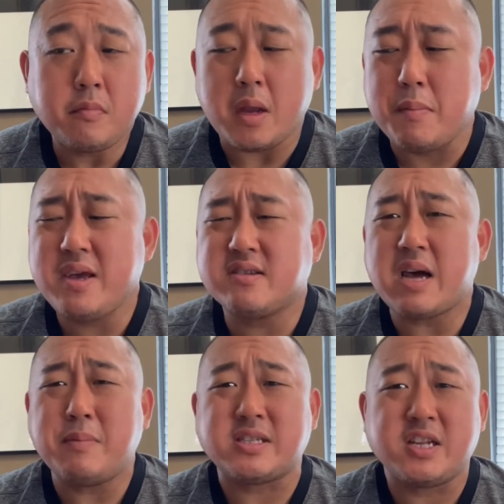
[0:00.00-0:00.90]
because
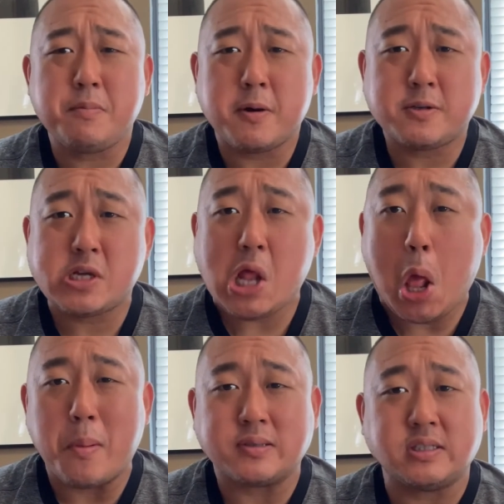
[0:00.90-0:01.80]
I'm a city person,
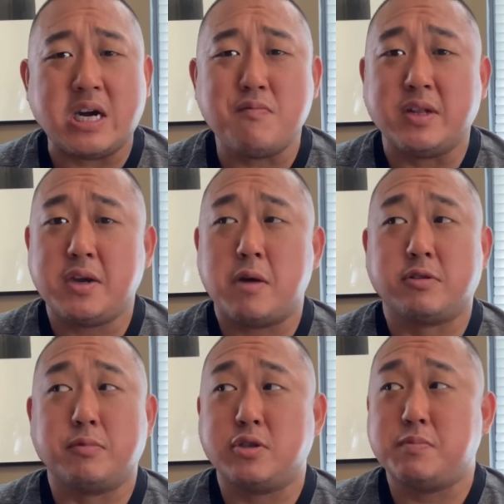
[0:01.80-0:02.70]
I'm really
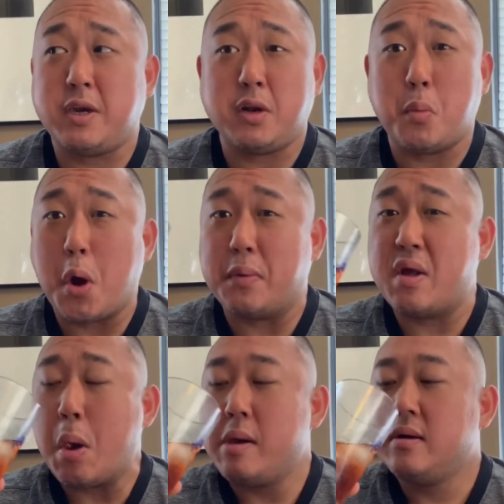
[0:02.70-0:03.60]
comfortable just being in an apartment
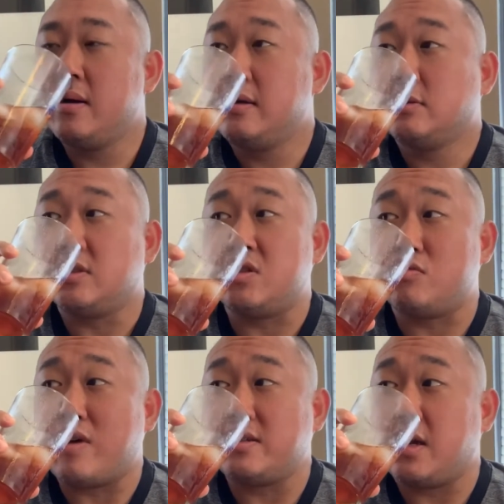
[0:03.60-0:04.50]
and just
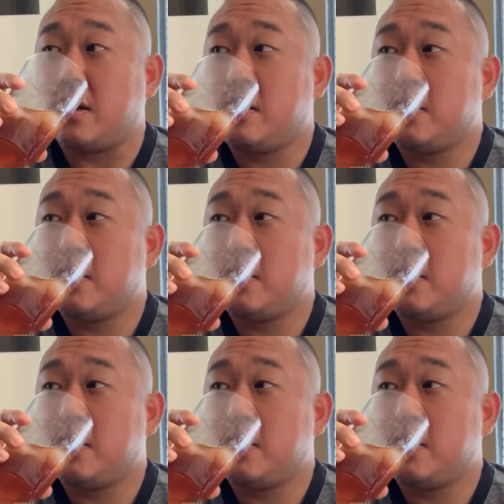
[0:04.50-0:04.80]
renting.